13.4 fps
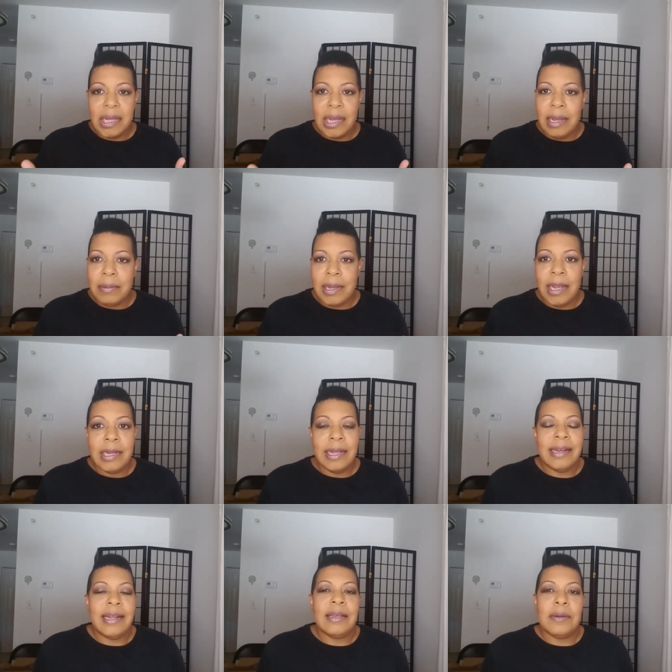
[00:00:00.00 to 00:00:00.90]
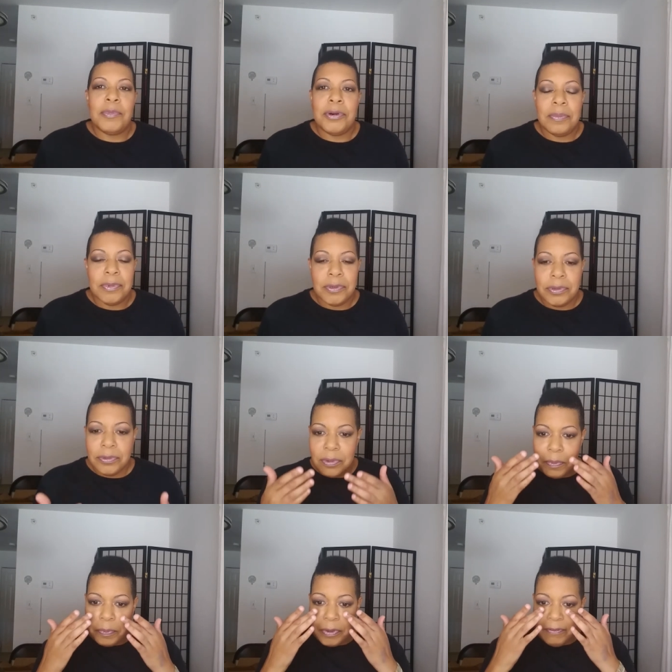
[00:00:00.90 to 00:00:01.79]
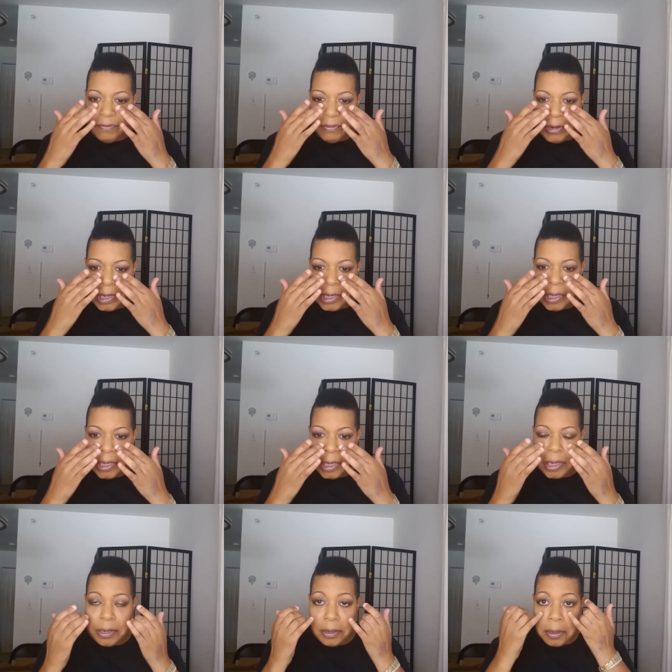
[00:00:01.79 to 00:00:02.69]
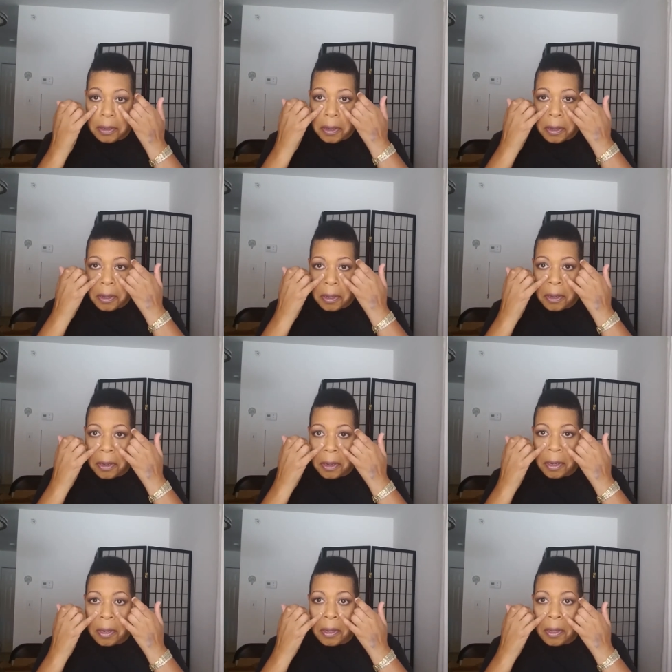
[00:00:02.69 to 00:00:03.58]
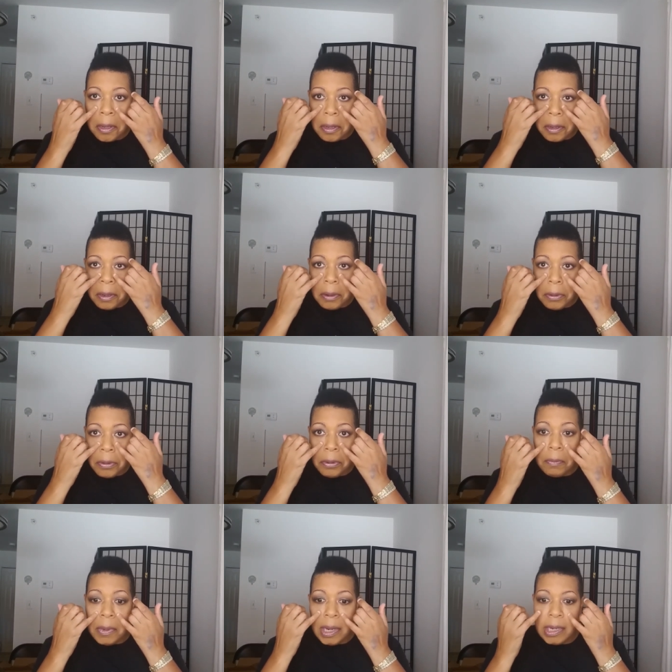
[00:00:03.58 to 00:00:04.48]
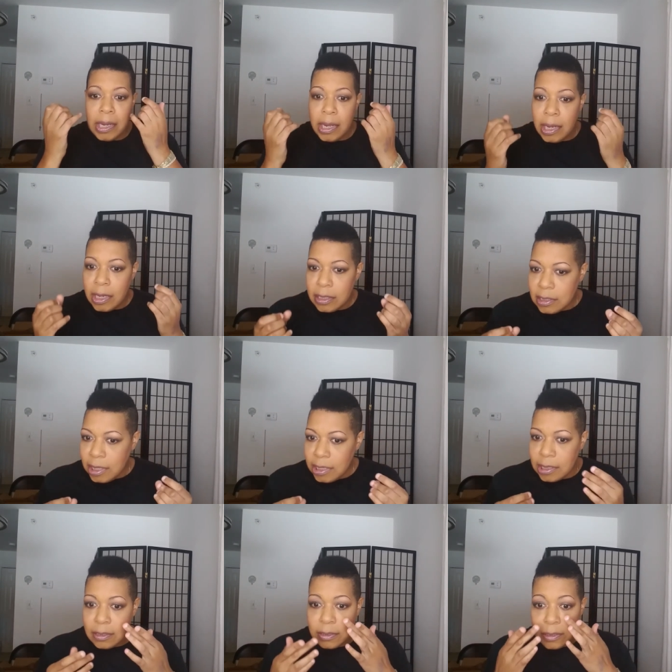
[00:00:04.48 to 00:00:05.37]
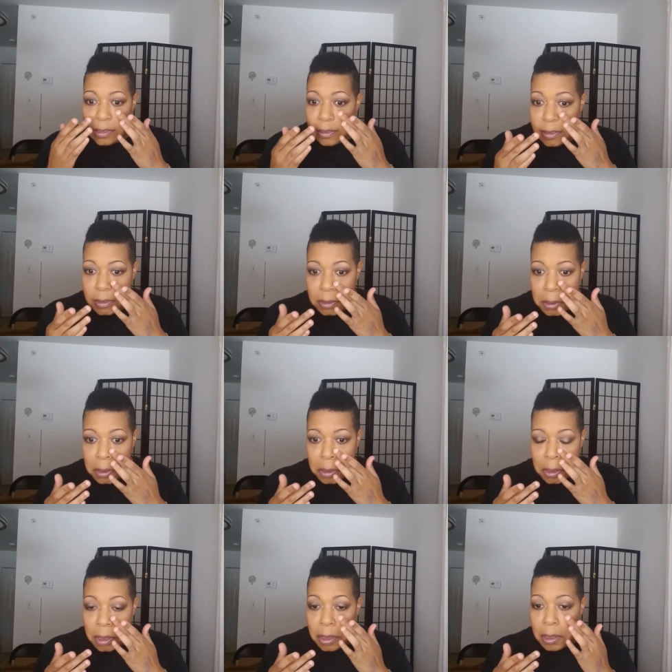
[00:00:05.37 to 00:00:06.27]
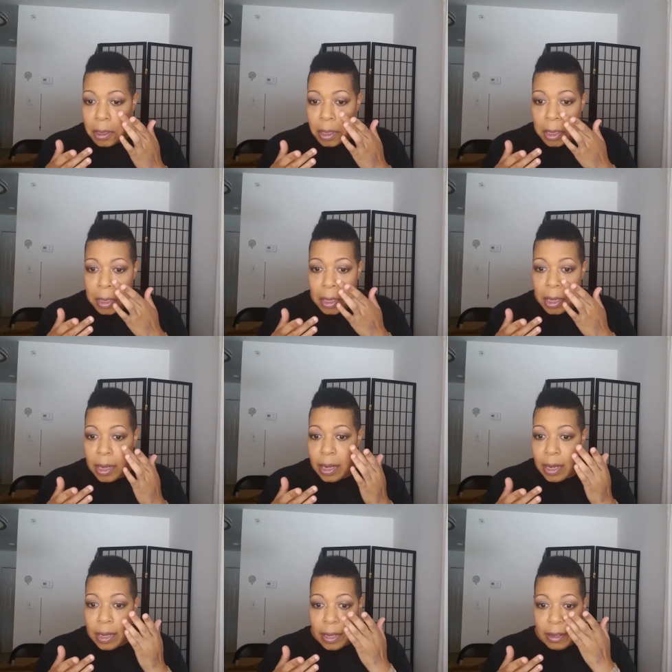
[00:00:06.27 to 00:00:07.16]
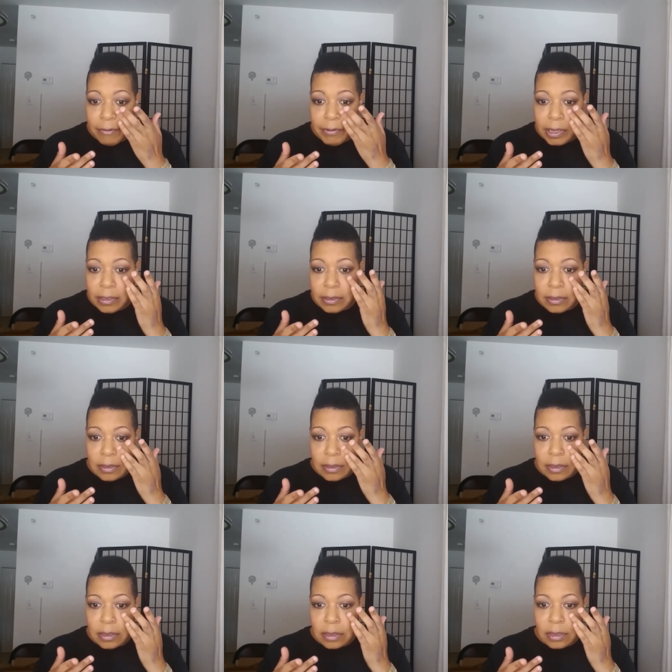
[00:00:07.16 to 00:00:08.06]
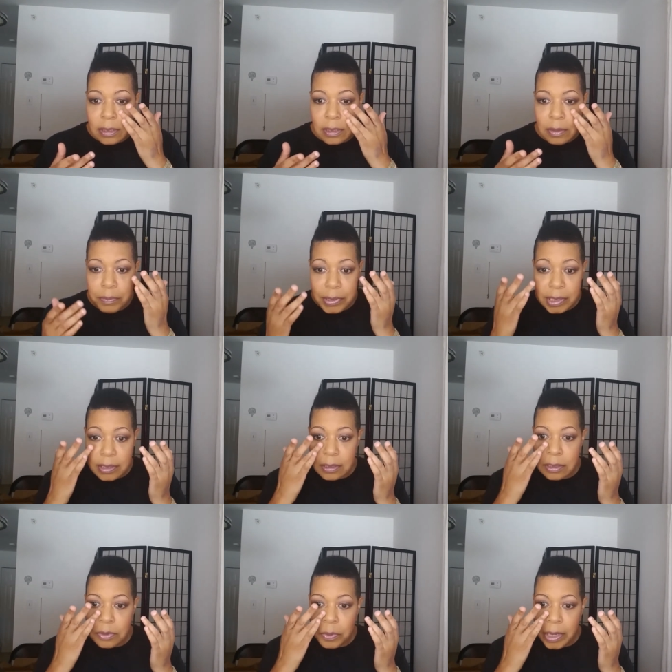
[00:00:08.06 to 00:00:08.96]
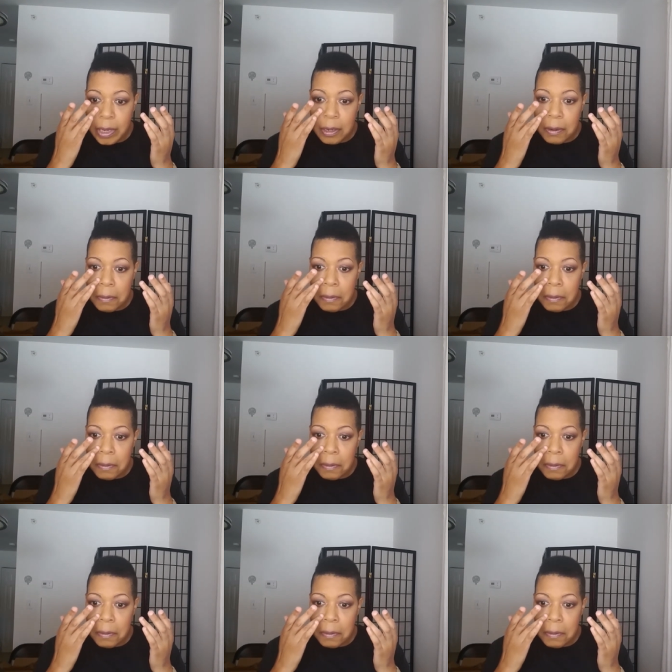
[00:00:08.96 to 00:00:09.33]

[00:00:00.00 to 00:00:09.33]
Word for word: I, I, and I am hormonal. But right here, oh my gosh, like it just, I have like beads of sweat.